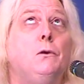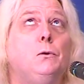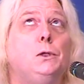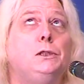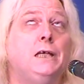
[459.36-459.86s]

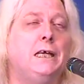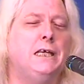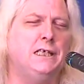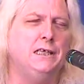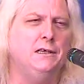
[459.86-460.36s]
which
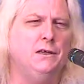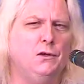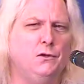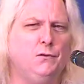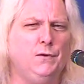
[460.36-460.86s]
is
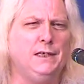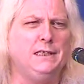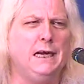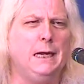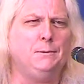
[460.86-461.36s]
3
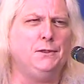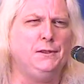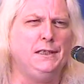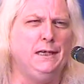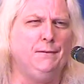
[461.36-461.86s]
times you
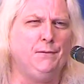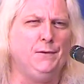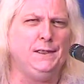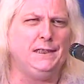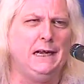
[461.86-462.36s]
give,
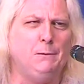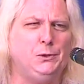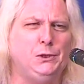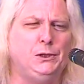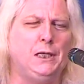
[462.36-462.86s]
3
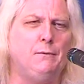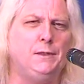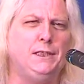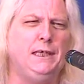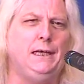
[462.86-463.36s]
times you shall
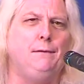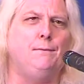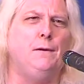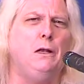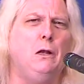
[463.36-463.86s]

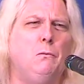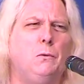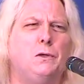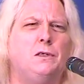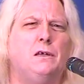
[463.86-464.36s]
receive. In other
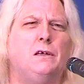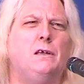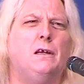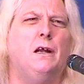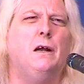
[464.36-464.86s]
words,
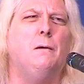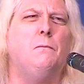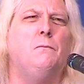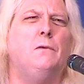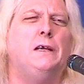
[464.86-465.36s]

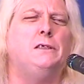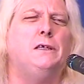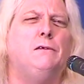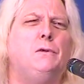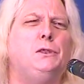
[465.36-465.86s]

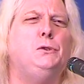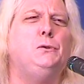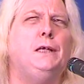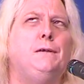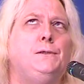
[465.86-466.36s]
actually, what you
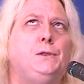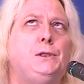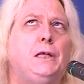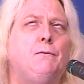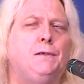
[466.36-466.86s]
give, you
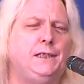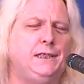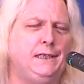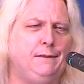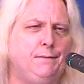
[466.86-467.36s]
shall
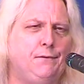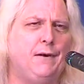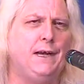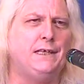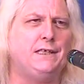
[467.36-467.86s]
receive
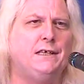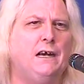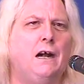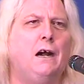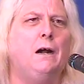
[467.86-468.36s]
thrice,
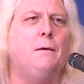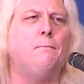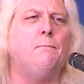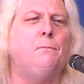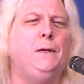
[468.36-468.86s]

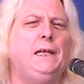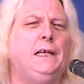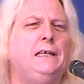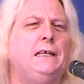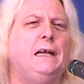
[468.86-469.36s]

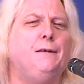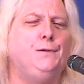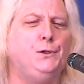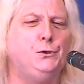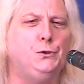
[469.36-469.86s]
meaning that if
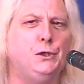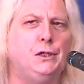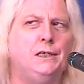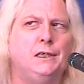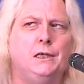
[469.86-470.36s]
you do
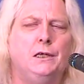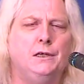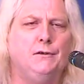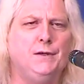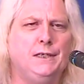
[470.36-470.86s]
good,
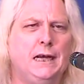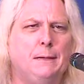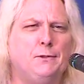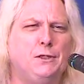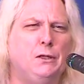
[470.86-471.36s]
3
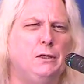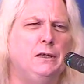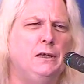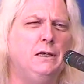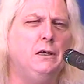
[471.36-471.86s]
times the
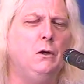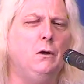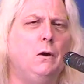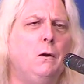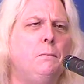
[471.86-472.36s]
good,
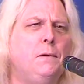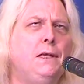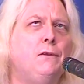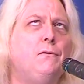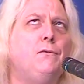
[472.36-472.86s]

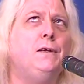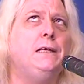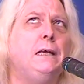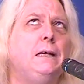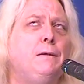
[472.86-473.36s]
either 3
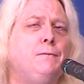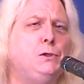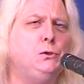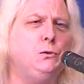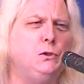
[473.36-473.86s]

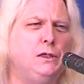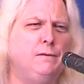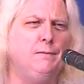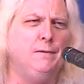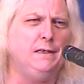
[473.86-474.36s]
individual
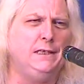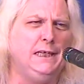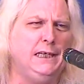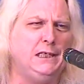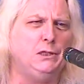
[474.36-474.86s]
good
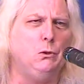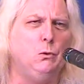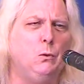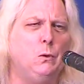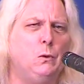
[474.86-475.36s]
deeds
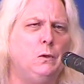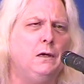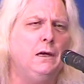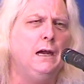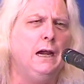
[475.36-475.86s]
or
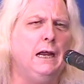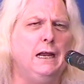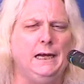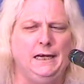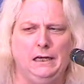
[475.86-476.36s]

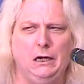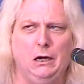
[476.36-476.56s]
a